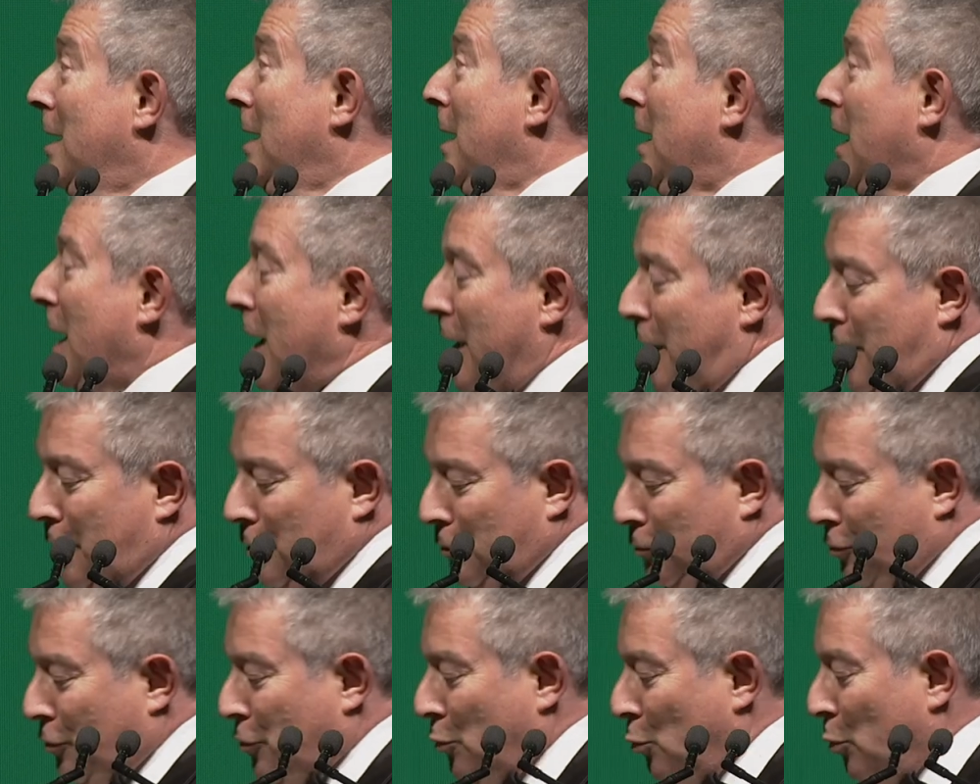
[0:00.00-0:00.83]
And
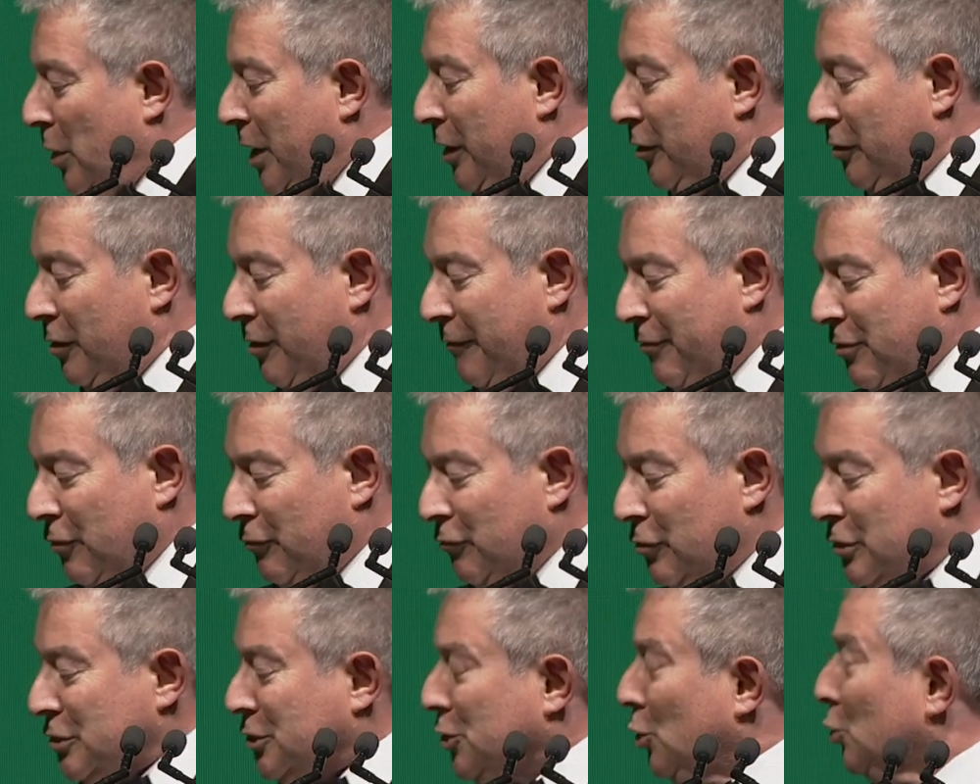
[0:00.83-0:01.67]
the winner of the
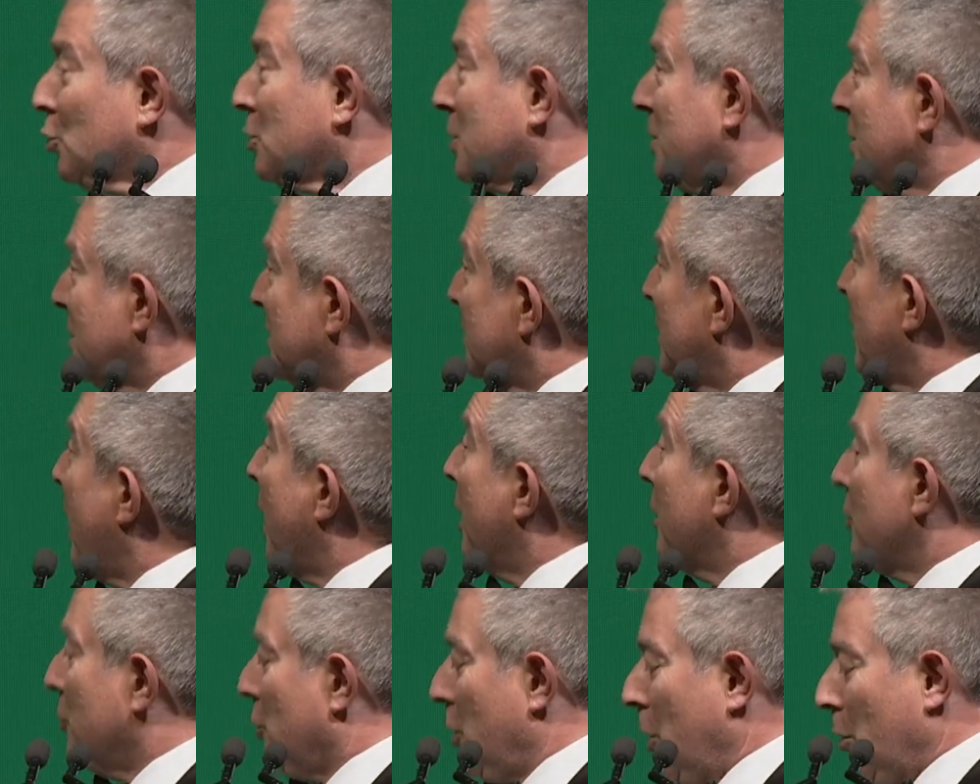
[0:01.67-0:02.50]
Resources and
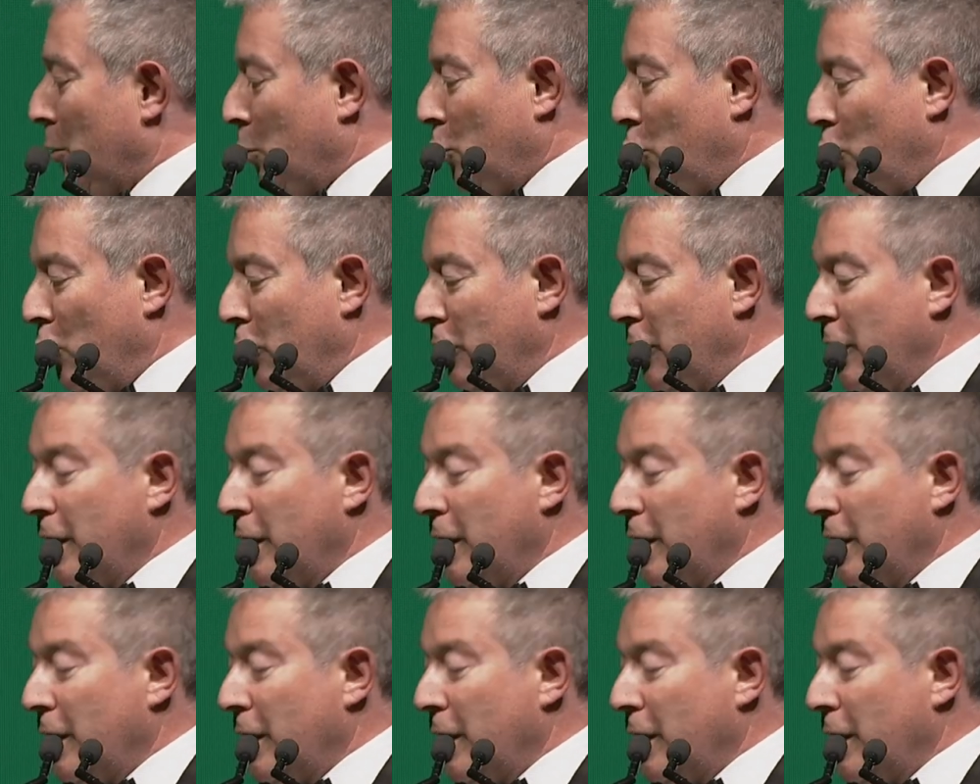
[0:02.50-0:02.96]
Energy Award